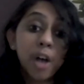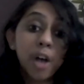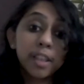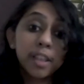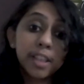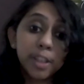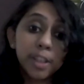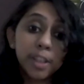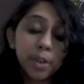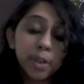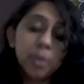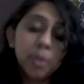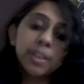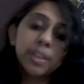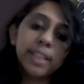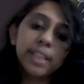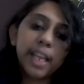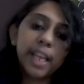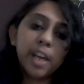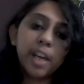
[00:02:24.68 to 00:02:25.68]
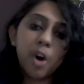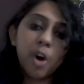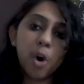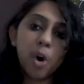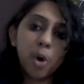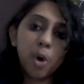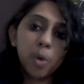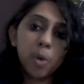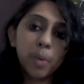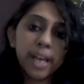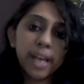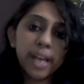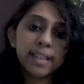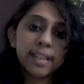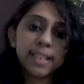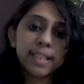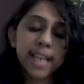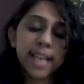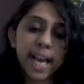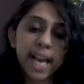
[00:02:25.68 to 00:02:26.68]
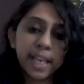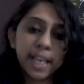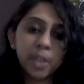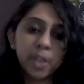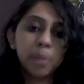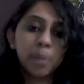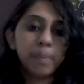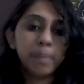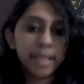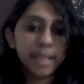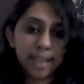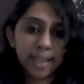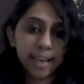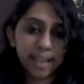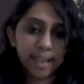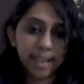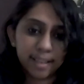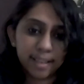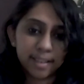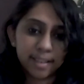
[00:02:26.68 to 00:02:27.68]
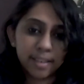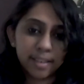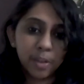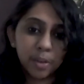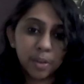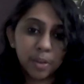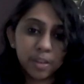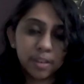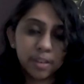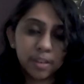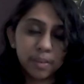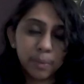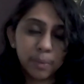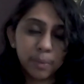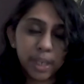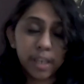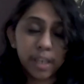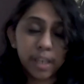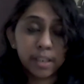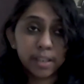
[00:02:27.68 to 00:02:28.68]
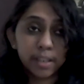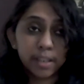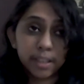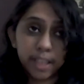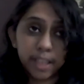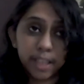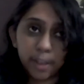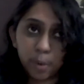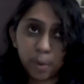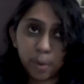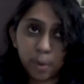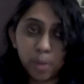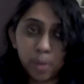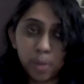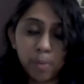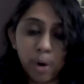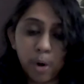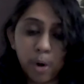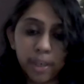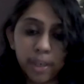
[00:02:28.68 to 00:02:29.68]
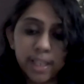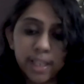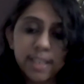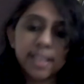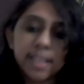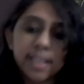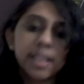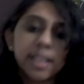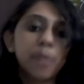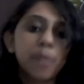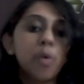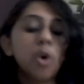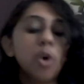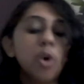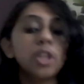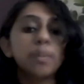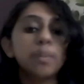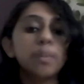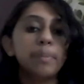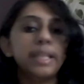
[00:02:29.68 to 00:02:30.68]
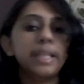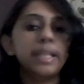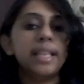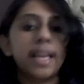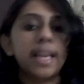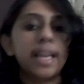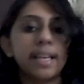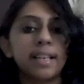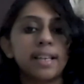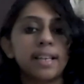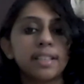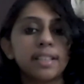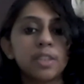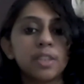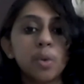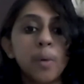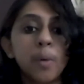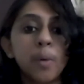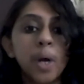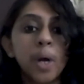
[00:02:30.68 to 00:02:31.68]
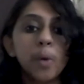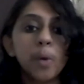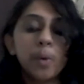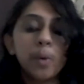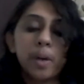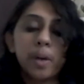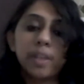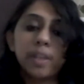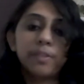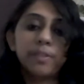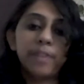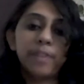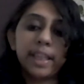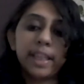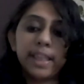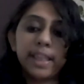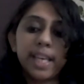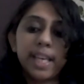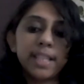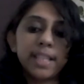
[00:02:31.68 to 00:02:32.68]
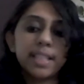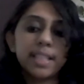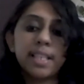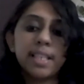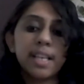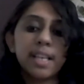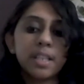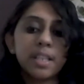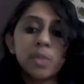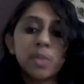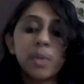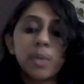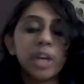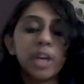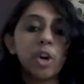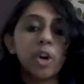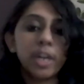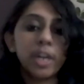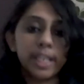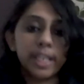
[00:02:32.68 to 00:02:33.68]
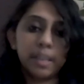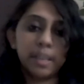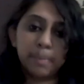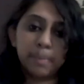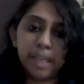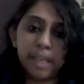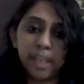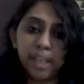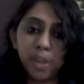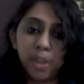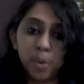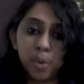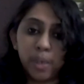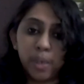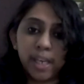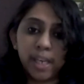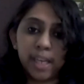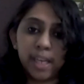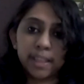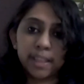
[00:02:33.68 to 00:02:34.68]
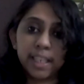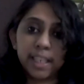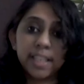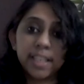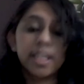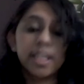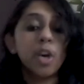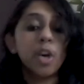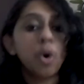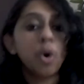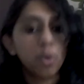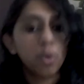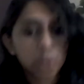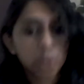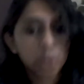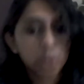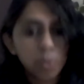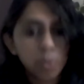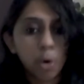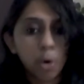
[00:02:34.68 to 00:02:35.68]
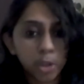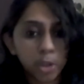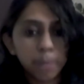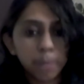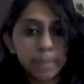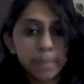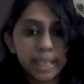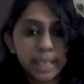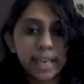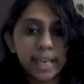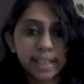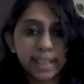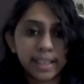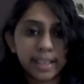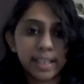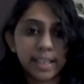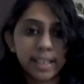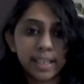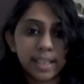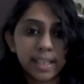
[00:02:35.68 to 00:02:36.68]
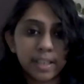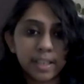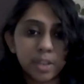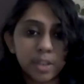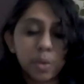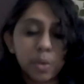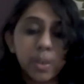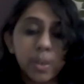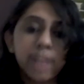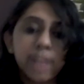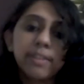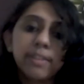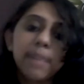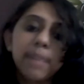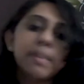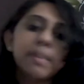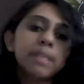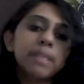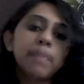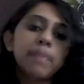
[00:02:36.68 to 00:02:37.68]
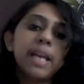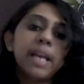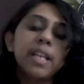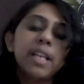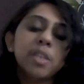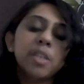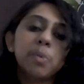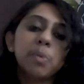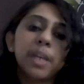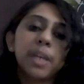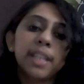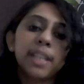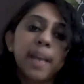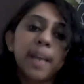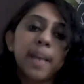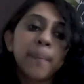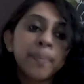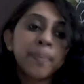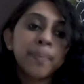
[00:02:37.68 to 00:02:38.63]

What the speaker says: you know, they always like to be like us. You know, we are their role models, and they want to be like us. So when they see us, we are all independent doing our things, they also want to be like us. So give them a space where they